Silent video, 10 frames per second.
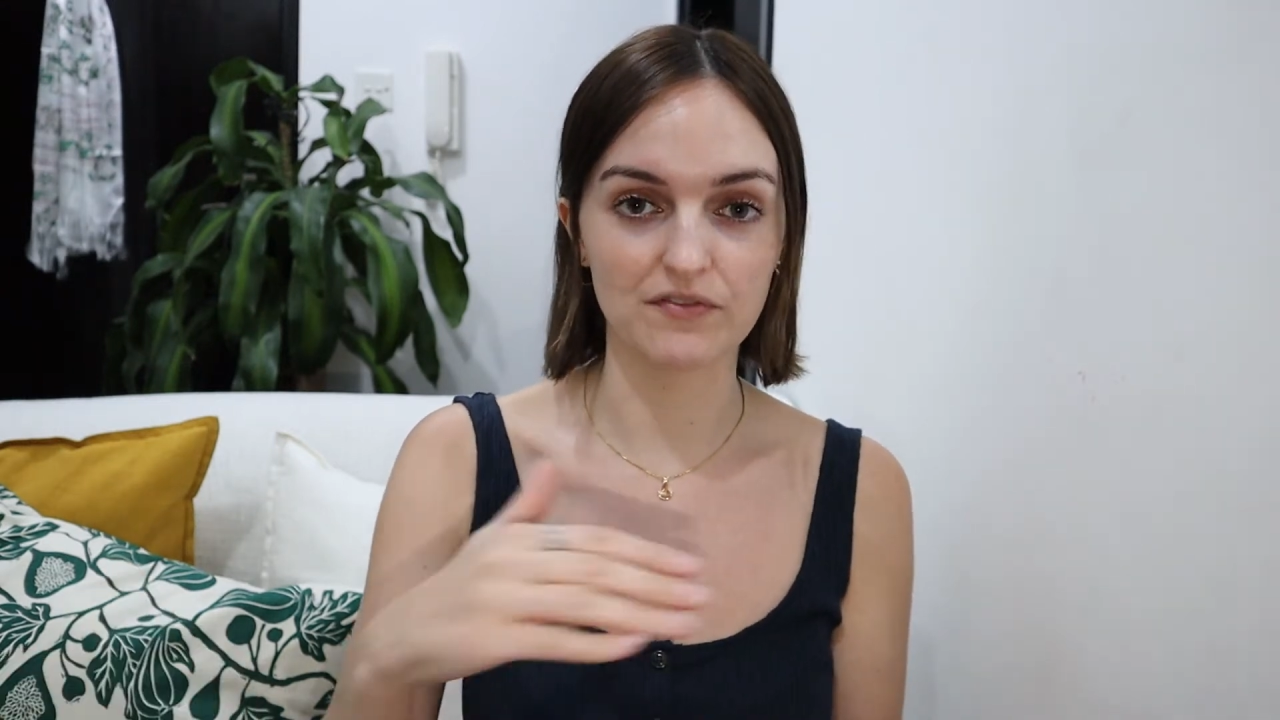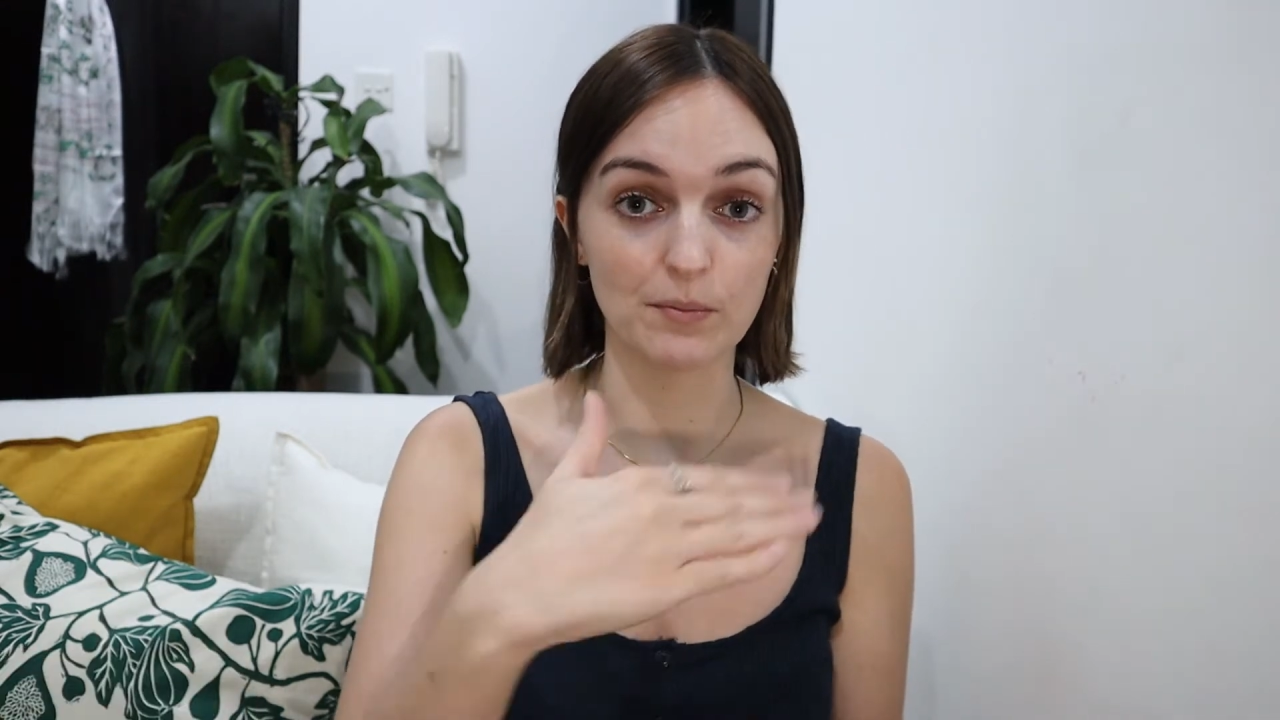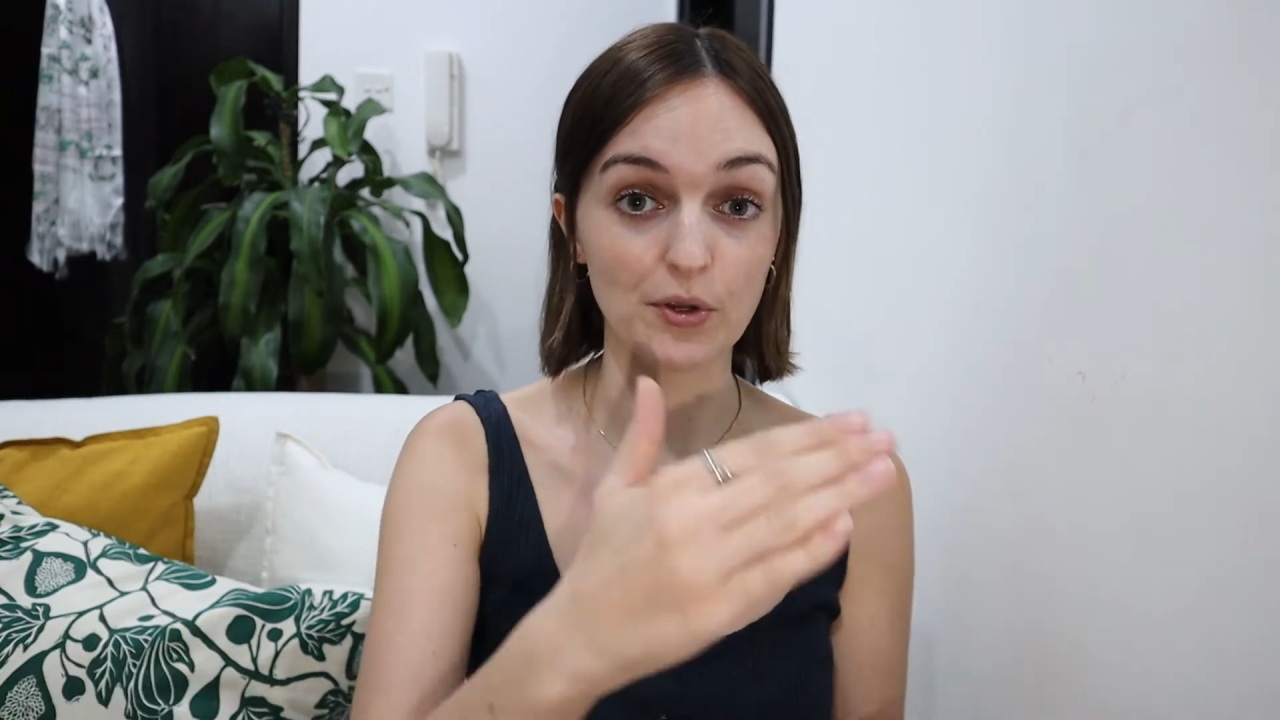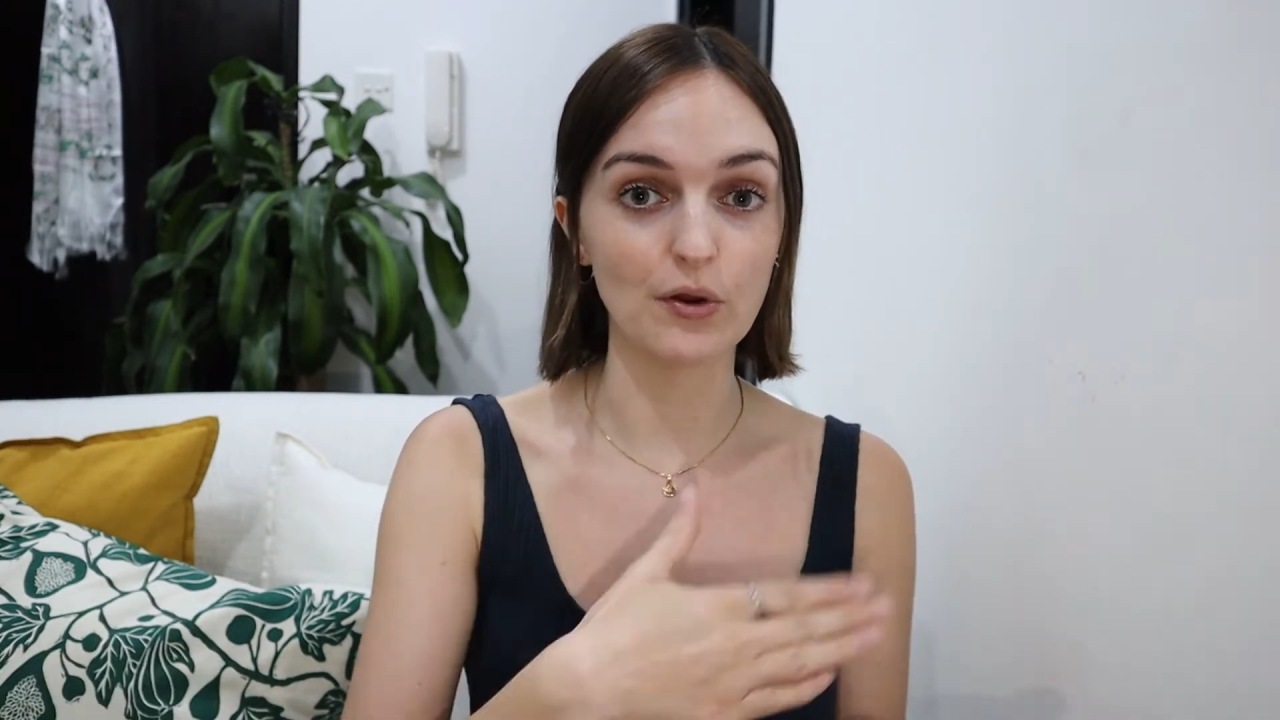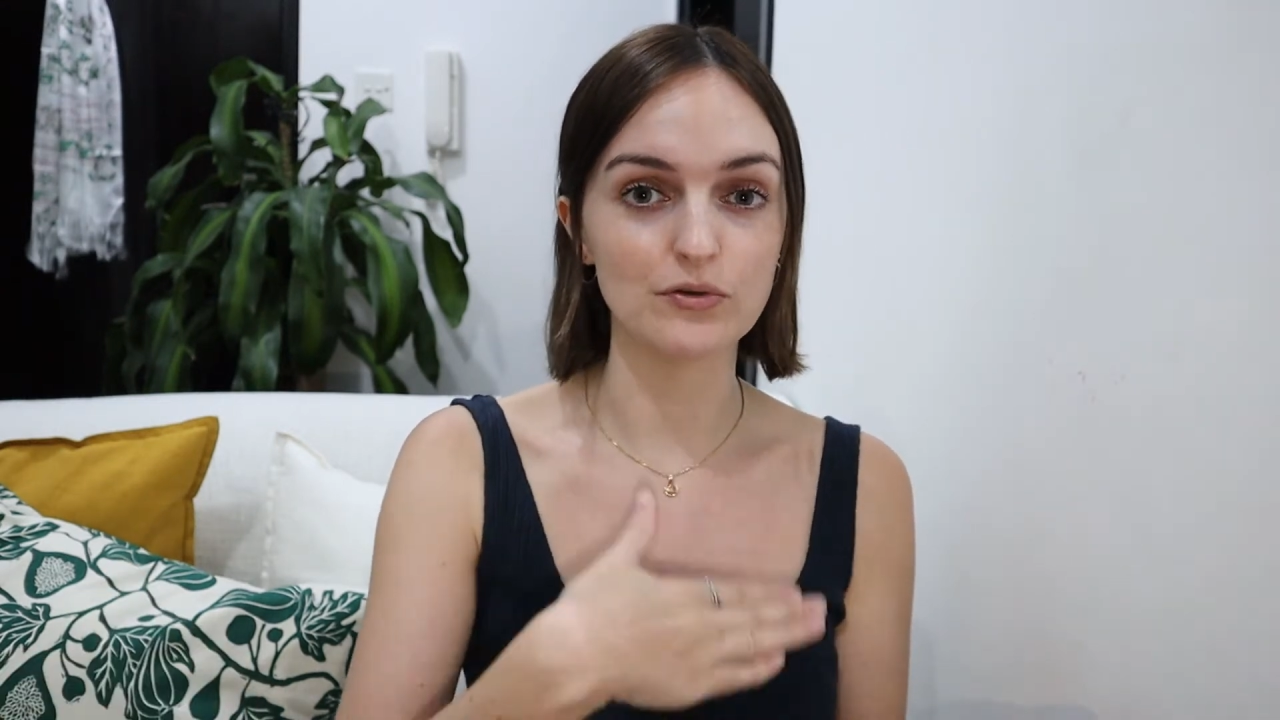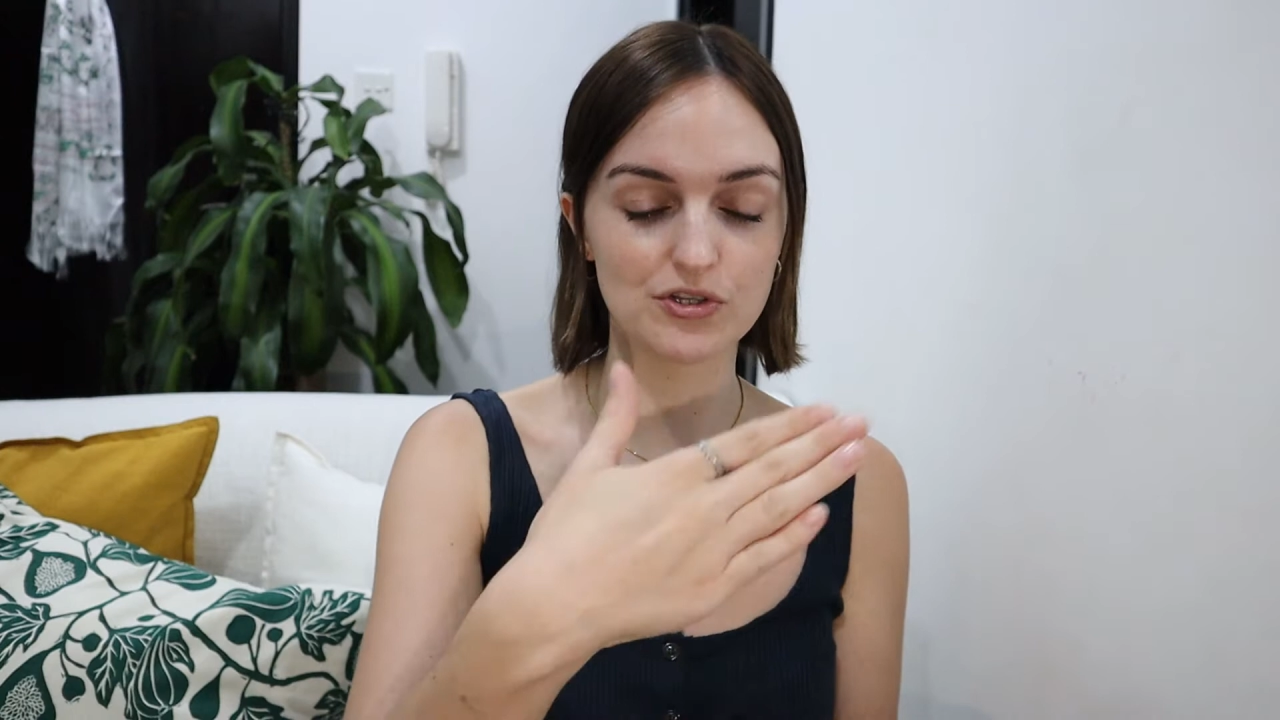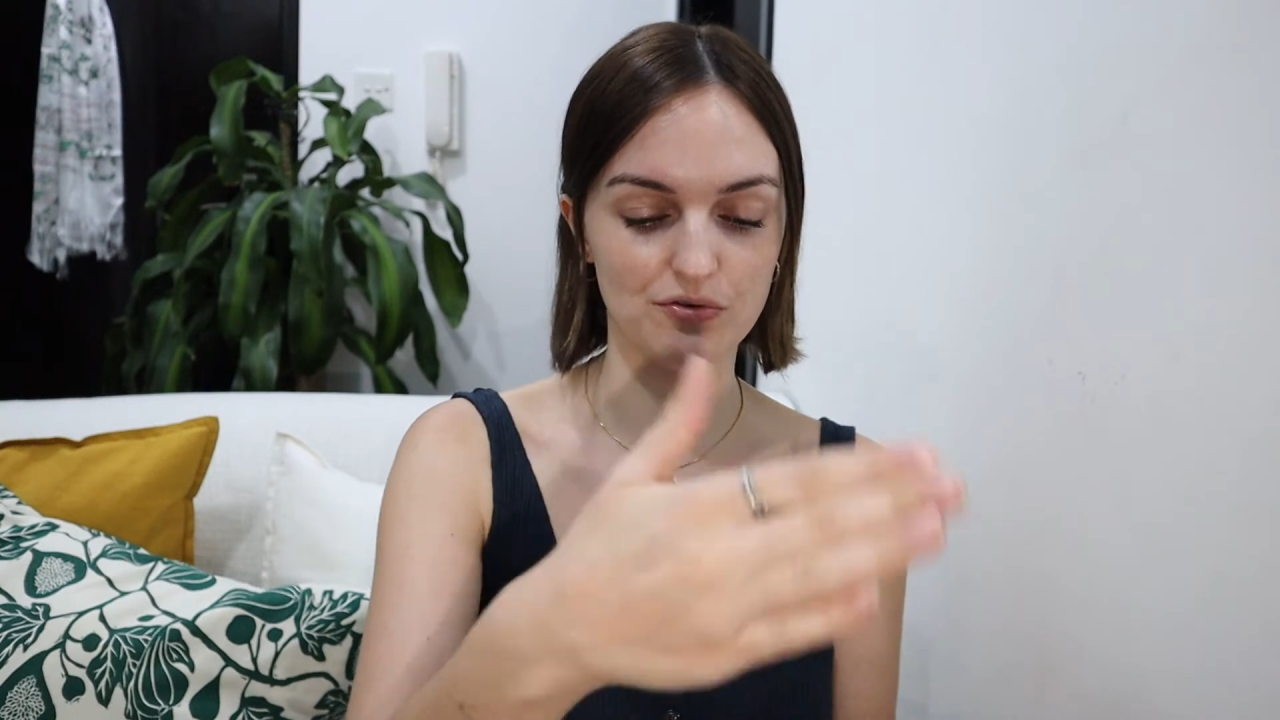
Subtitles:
them goes